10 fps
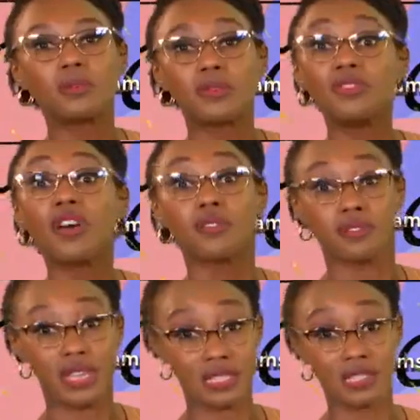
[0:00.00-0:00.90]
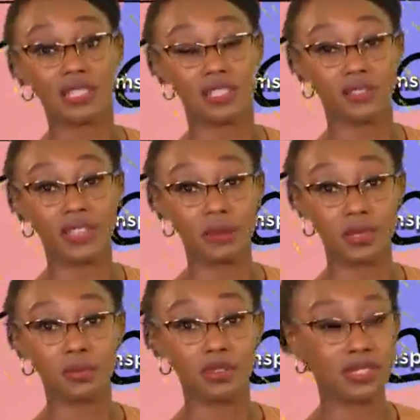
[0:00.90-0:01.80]
be another that's going to develop
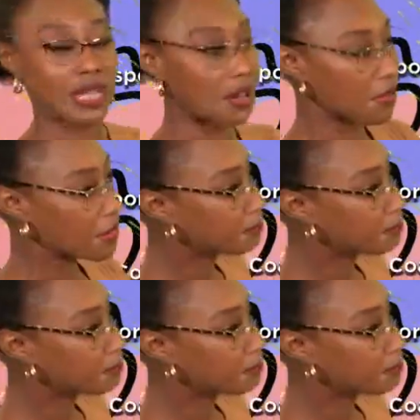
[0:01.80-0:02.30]
to our south